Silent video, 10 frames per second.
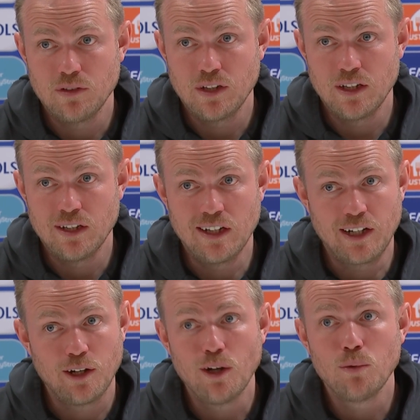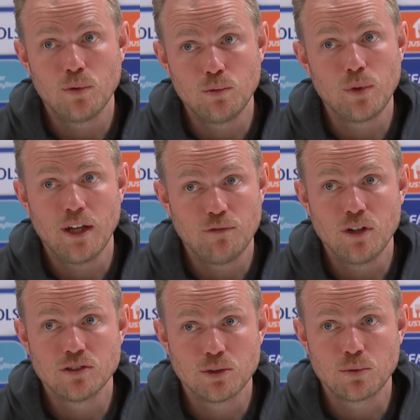Uh, and I know we have
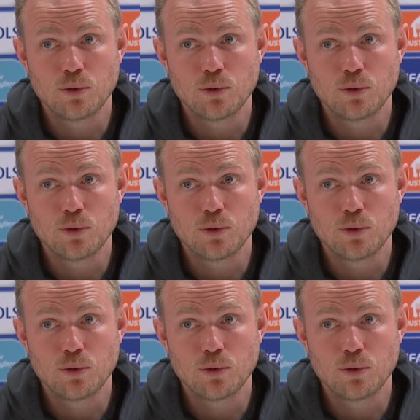done some